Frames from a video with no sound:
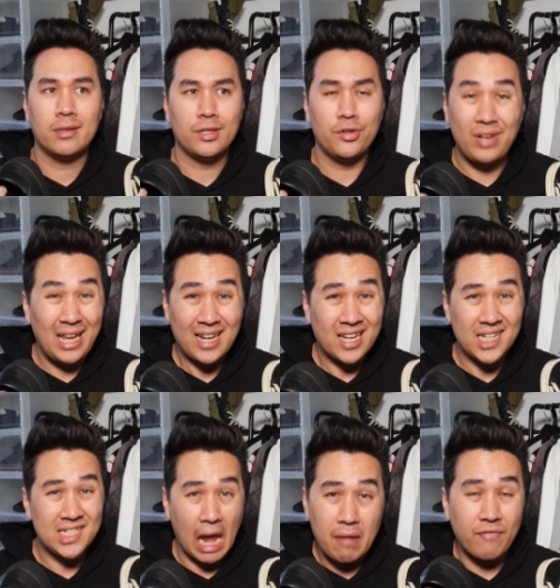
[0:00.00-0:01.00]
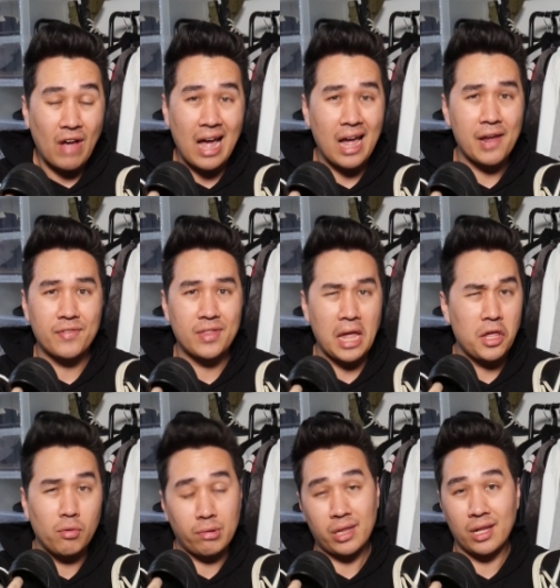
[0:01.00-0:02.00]
unique top five that
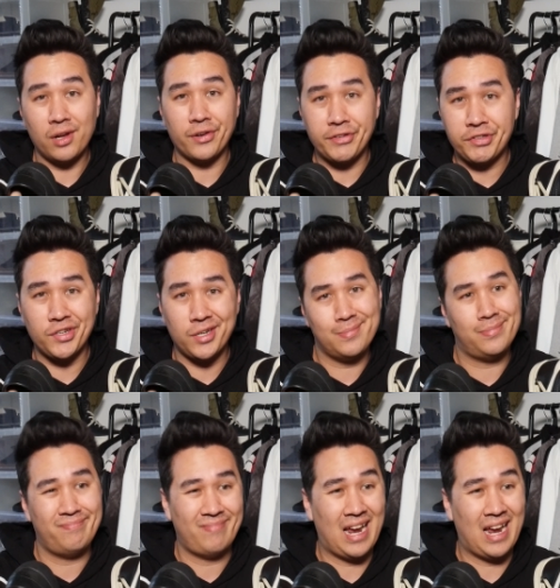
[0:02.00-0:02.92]
you'll see on YouTube